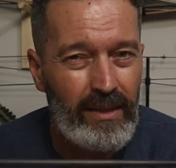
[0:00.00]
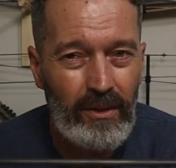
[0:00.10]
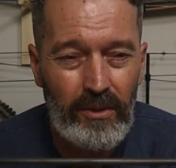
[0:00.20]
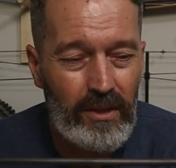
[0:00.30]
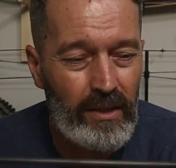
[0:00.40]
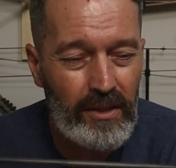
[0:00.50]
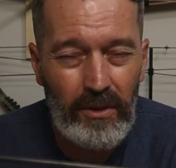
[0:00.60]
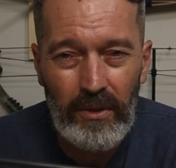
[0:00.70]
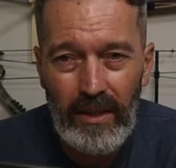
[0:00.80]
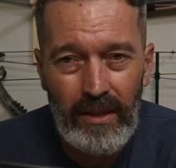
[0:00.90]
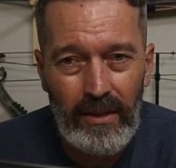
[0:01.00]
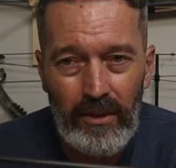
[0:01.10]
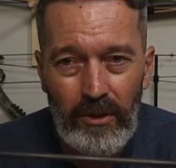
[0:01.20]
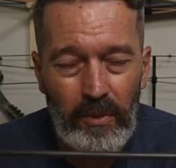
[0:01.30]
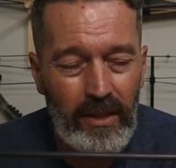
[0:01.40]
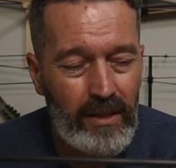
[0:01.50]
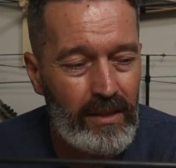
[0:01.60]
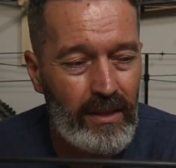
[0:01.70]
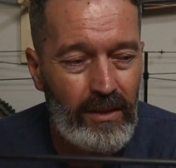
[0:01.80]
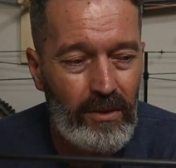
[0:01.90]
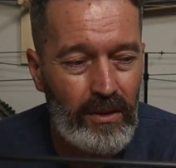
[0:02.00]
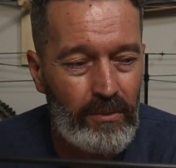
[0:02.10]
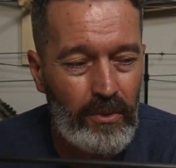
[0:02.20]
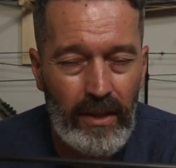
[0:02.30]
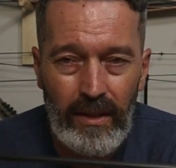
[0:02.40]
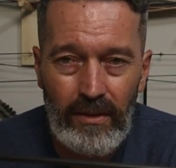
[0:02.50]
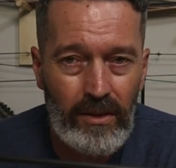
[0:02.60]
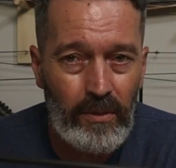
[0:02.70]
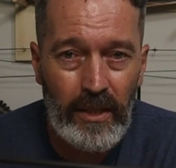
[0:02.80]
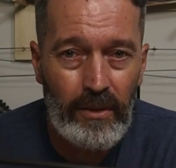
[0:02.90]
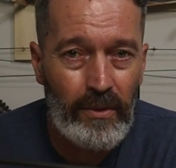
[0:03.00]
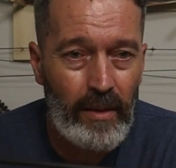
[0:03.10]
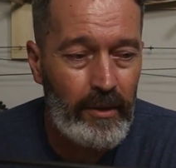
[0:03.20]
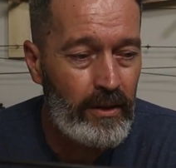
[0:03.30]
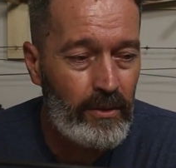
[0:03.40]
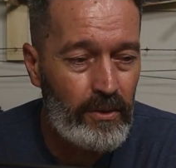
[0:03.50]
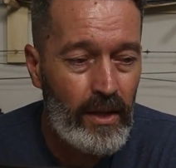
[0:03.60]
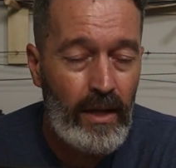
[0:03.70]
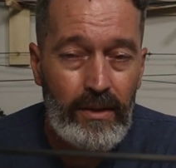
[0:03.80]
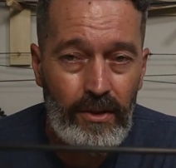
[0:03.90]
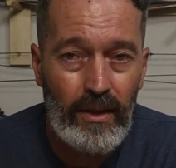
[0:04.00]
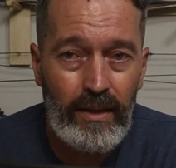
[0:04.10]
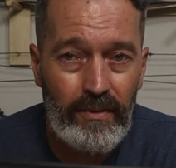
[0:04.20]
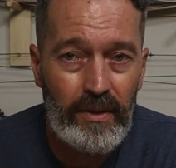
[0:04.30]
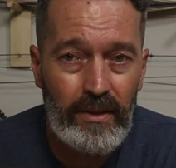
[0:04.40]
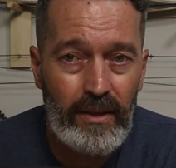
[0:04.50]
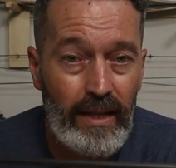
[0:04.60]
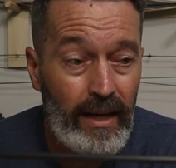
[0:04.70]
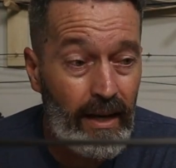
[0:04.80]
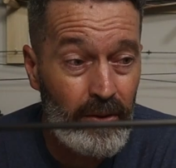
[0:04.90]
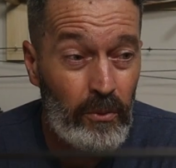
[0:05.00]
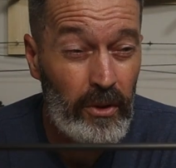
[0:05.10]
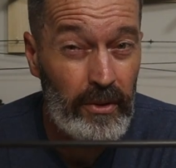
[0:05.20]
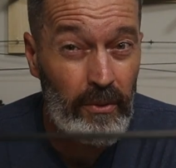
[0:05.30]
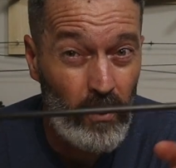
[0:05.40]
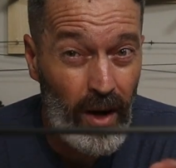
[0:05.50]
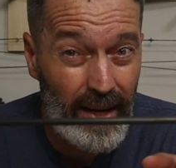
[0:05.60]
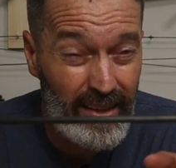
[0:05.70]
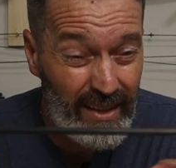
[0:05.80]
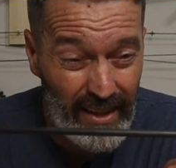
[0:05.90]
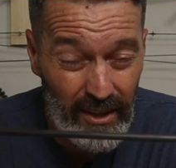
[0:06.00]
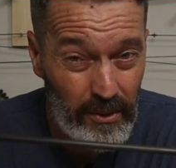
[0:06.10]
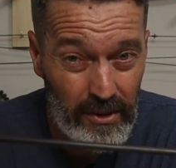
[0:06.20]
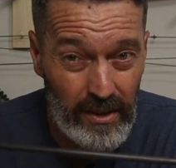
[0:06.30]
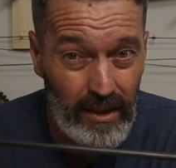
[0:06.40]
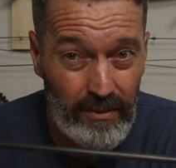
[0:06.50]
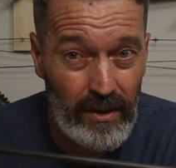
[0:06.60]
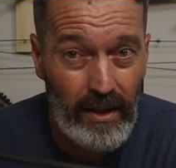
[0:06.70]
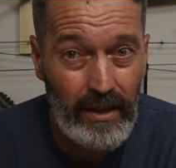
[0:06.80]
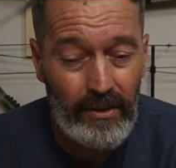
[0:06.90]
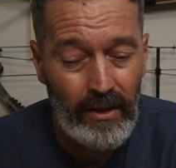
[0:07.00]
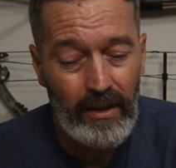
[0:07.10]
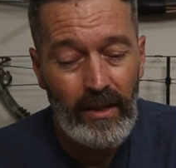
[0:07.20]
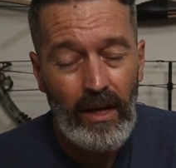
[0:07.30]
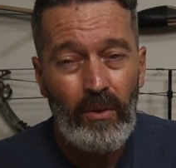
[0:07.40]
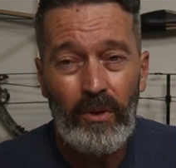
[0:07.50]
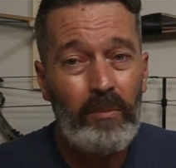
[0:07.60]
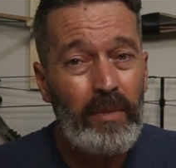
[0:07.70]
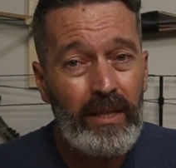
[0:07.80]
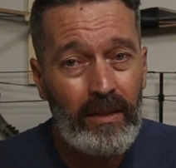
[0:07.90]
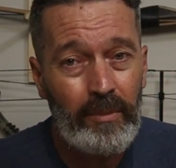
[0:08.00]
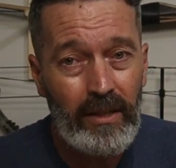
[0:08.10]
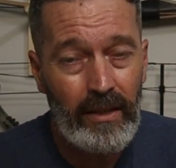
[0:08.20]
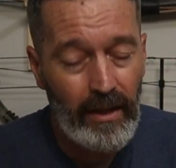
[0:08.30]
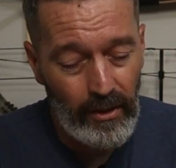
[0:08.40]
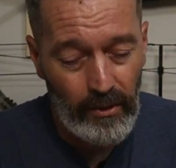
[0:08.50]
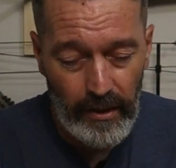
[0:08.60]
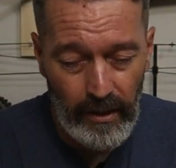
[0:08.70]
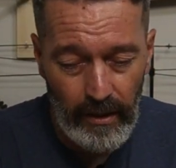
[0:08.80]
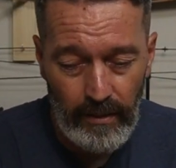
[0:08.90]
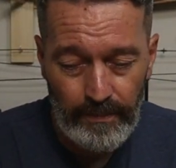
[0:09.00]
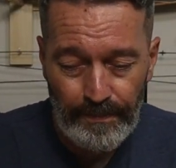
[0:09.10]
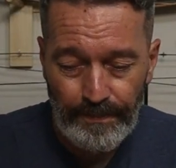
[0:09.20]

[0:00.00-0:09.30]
don't start tuning arrows, because again, you could run down so many rabbit holes trying to figure that out and wondering why the arrow is not flying right when it may not be the arrow at all.